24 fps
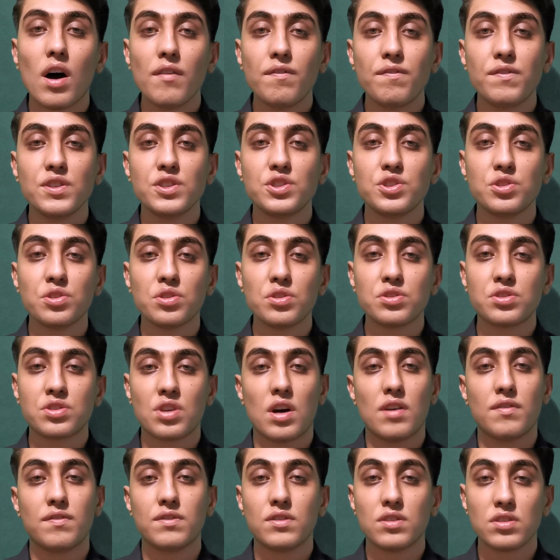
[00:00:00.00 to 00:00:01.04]
official
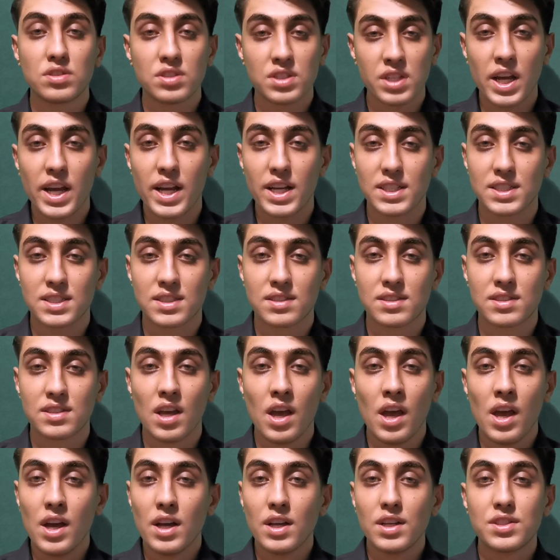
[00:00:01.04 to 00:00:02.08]
TOEFL tests.
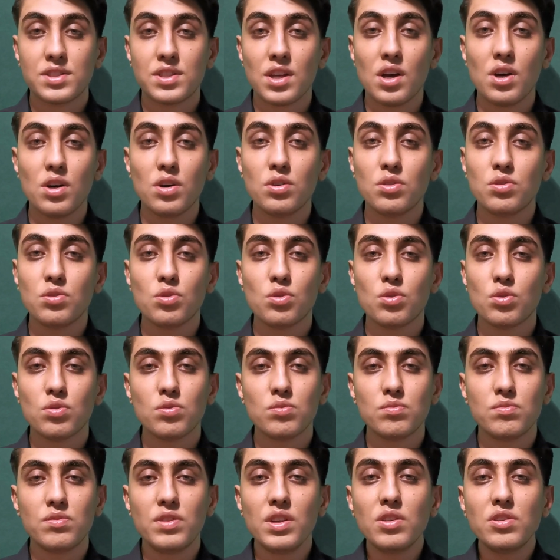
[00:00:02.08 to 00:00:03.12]
So
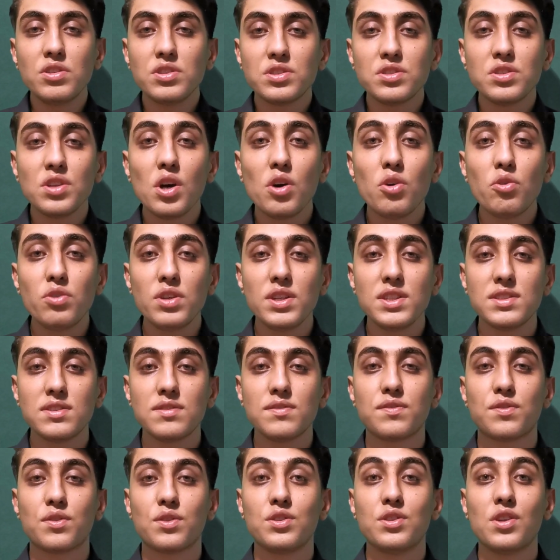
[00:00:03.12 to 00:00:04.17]
there is no reason
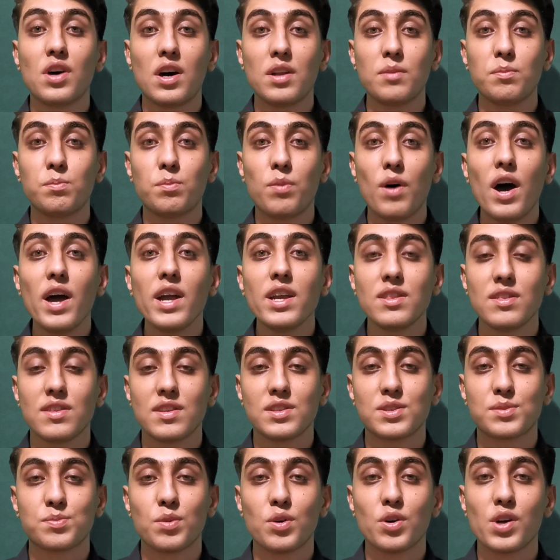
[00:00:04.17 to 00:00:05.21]
for not buying
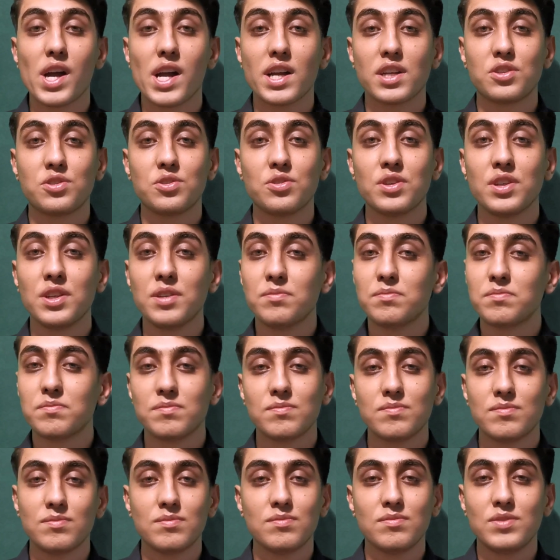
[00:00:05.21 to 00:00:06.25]
this book. Actually,
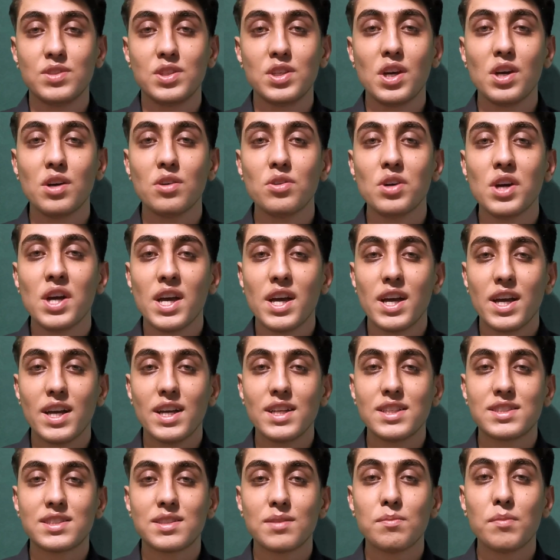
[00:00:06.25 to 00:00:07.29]

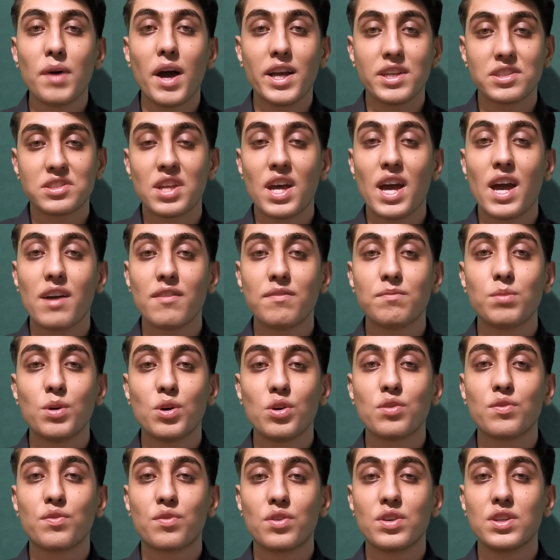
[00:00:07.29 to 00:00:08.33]
it's a must-have
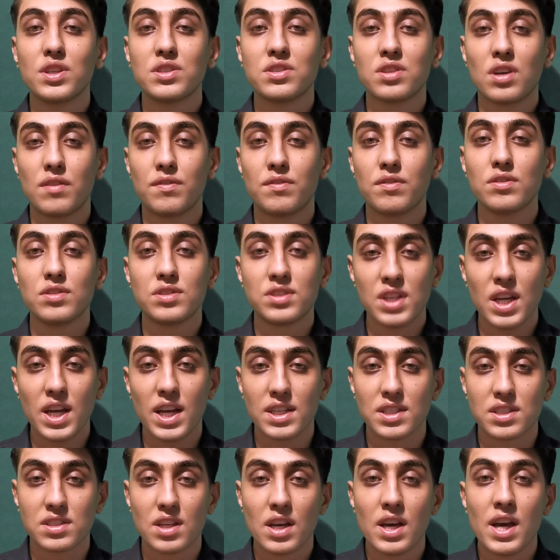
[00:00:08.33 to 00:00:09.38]
book for the TOEFL
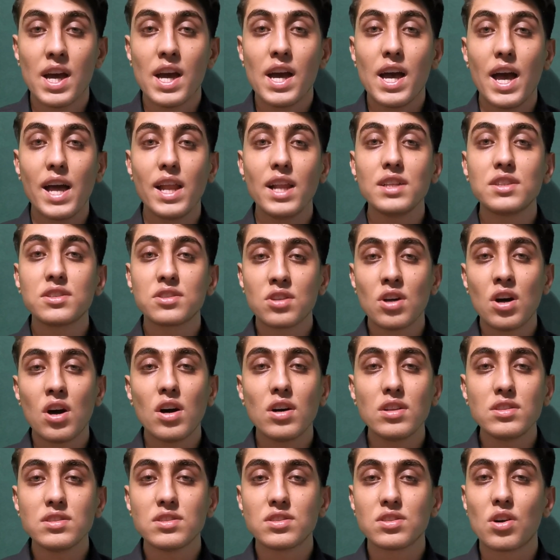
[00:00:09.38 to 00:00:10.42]
test. And its
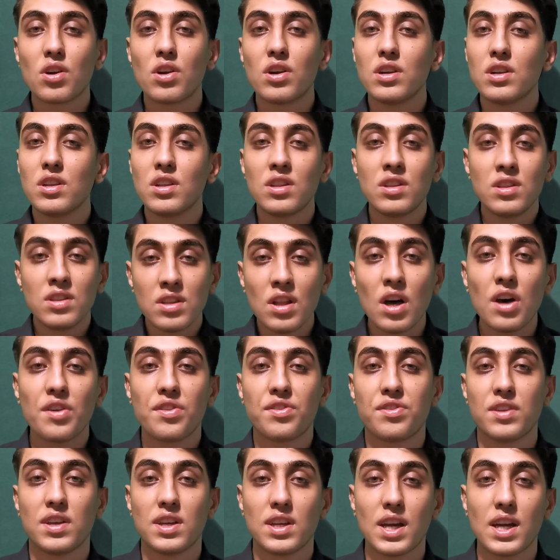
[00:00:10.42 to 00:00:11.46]
cons are
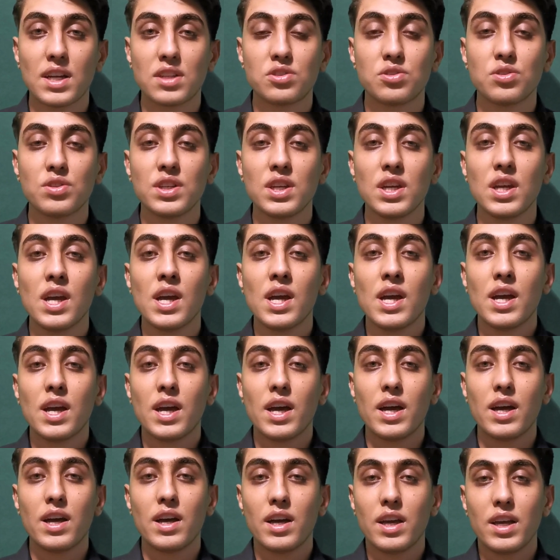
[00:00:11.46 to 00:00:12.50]
nothing, actually,
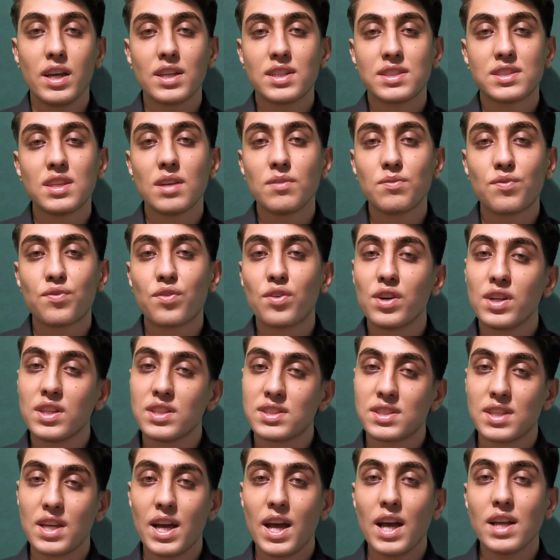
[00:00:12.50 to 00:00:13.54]
except for
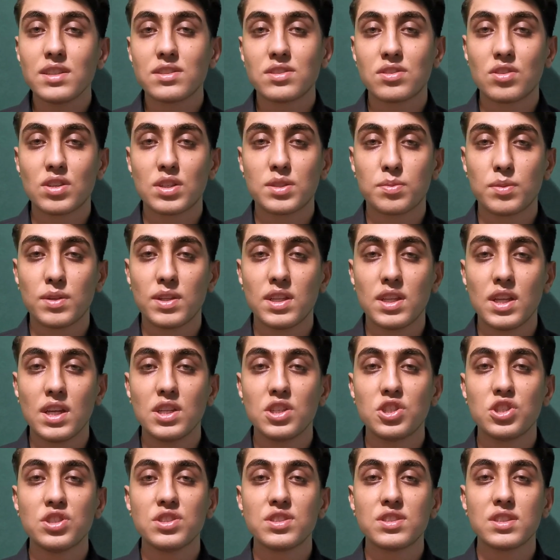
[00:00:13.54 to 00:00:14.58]
its answer
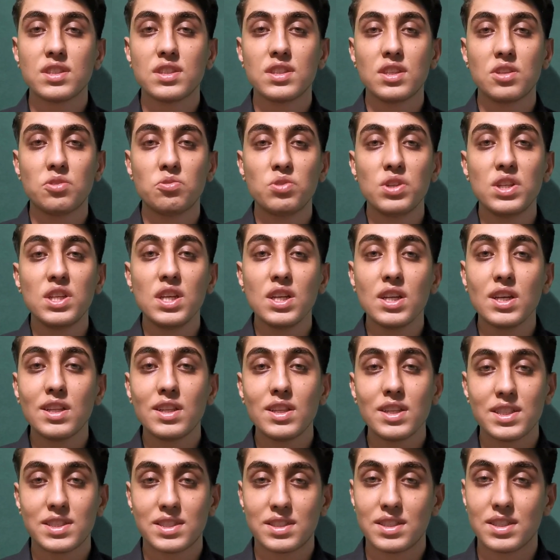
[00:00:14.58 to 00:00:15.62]
explanations in the reading
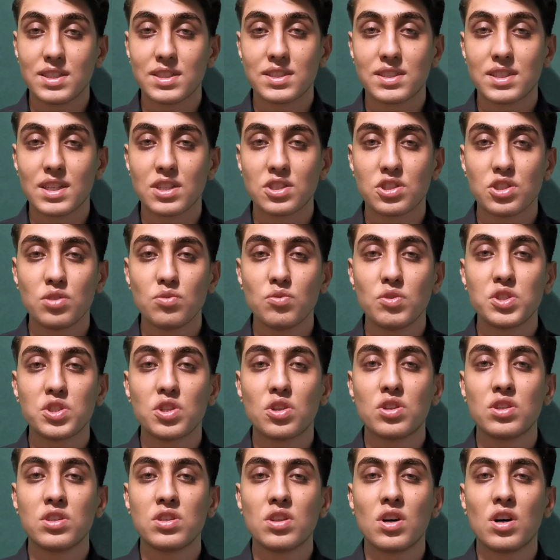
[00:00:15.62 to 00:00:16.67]
and listening section, which
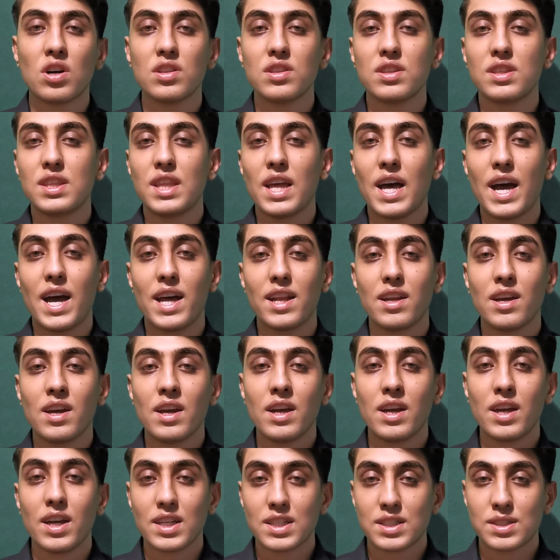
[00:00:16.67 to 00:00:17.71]
are not that
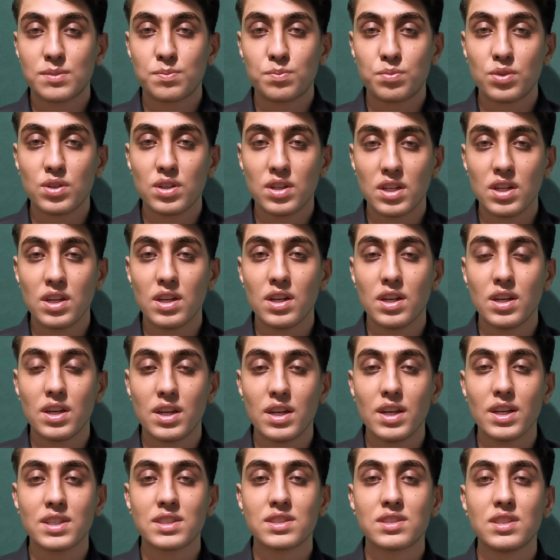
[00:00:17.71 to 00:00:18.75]

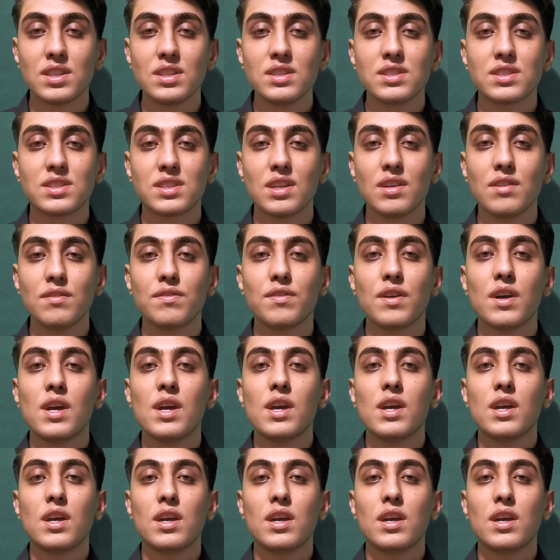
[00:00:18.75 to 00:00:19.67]
extensive.